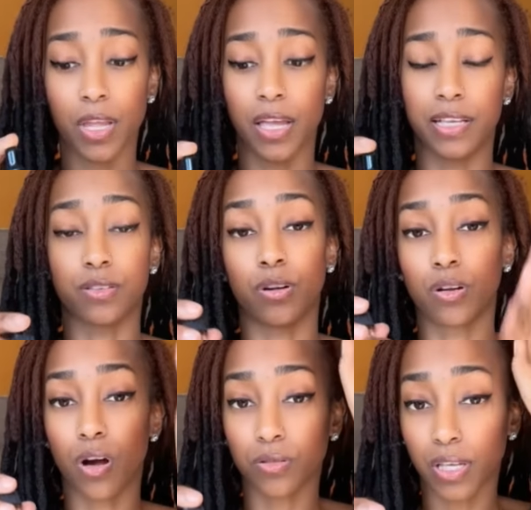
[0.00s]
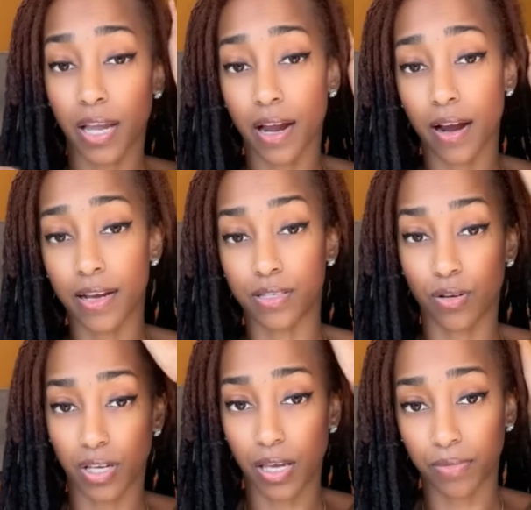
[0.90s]
It's going to coat the hair. It's
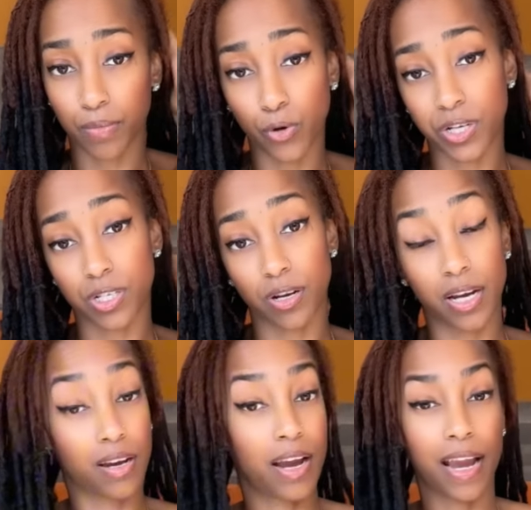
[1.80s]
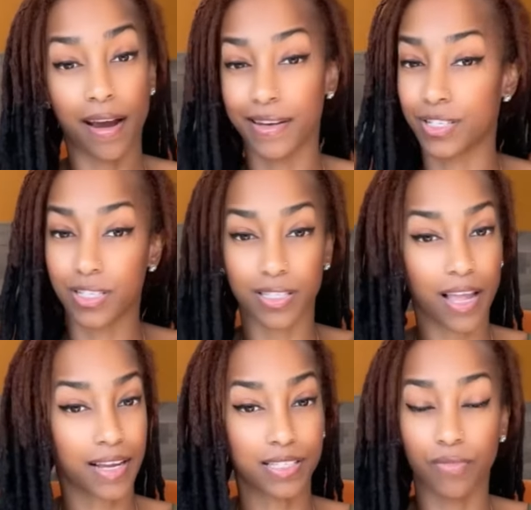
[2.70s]
going to keep the moisture in your hair. It's just
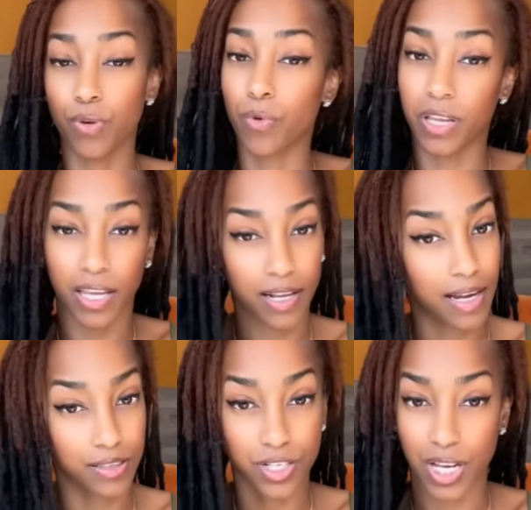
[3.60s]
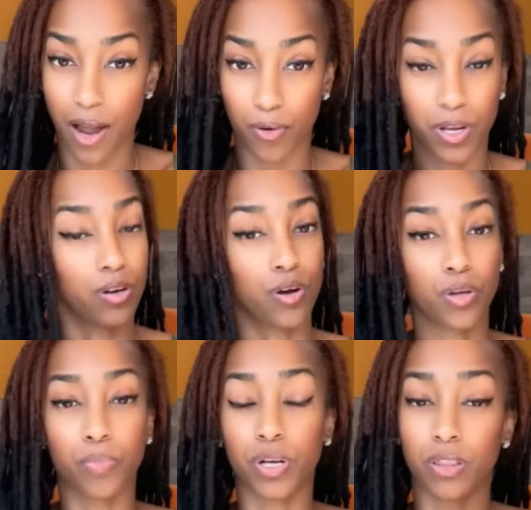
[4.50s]
like as if you were getting out the shower.
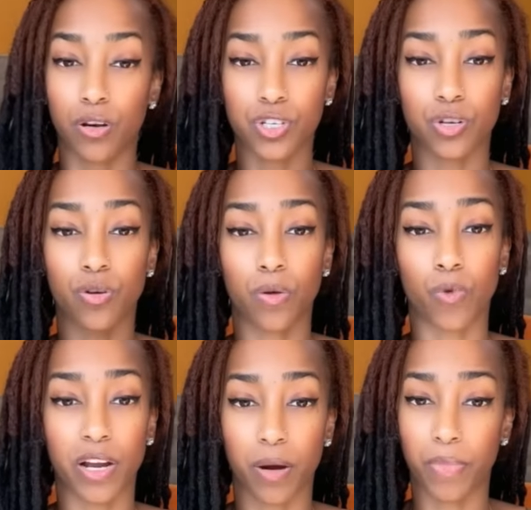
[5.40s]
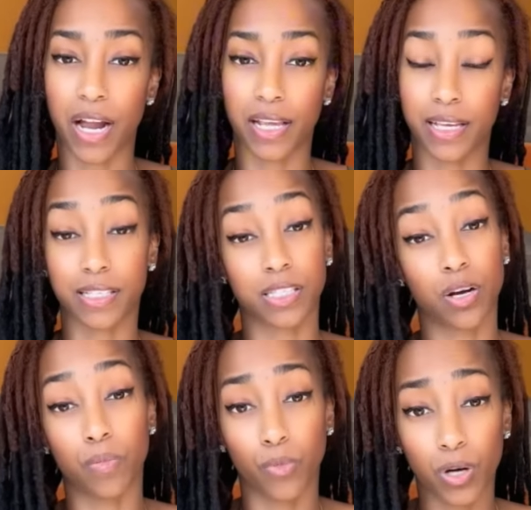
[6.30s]
You put lotion on while your body is
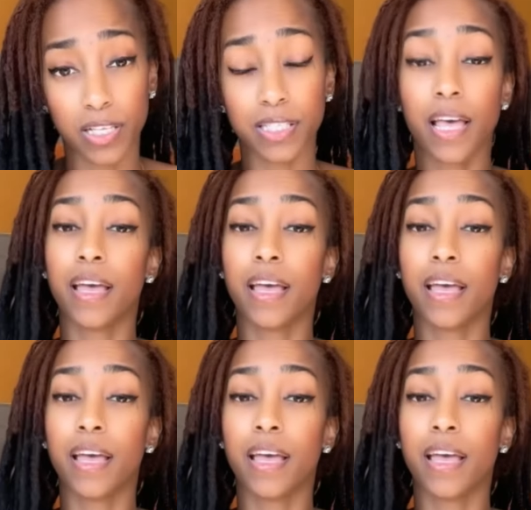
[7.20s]
still moist.